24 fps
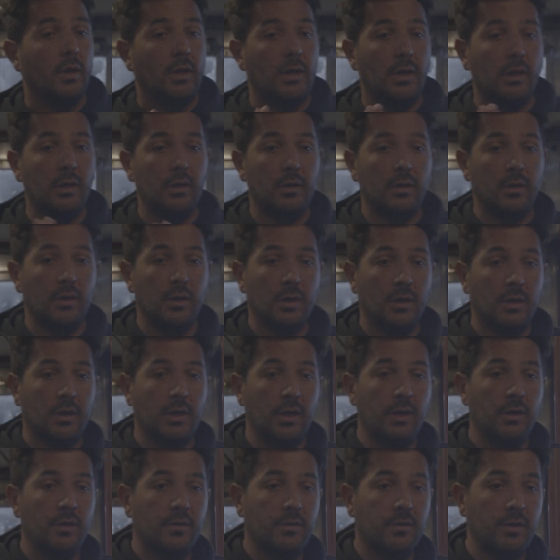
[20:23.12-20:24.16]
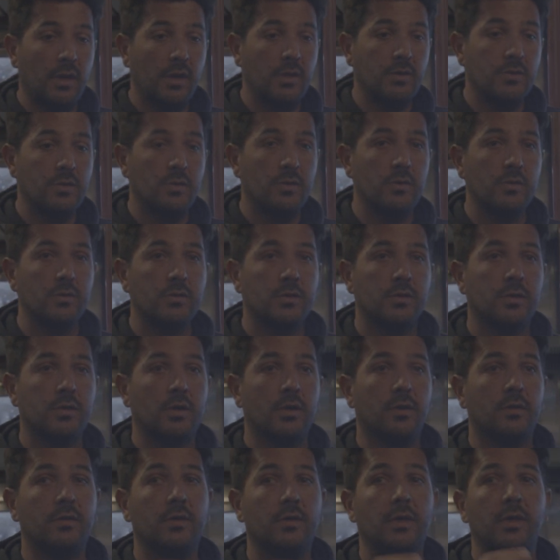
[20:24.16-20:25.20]
in uh, cleaning stations,
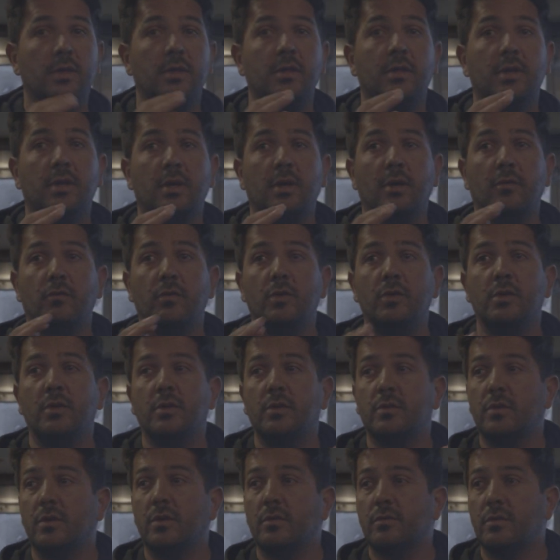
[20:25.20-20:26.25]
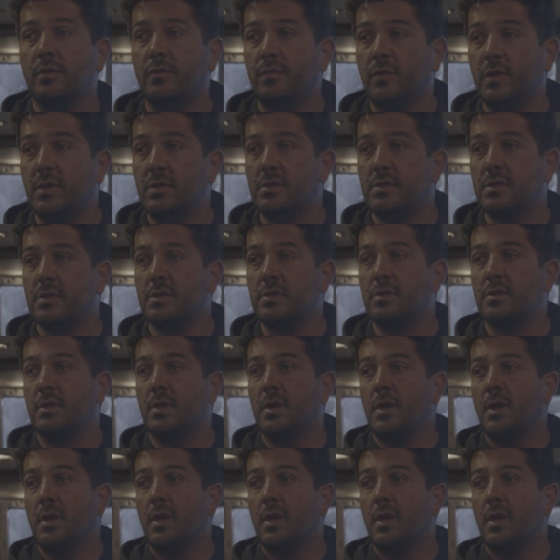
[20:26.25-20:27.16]
seeing the abundance of the fishes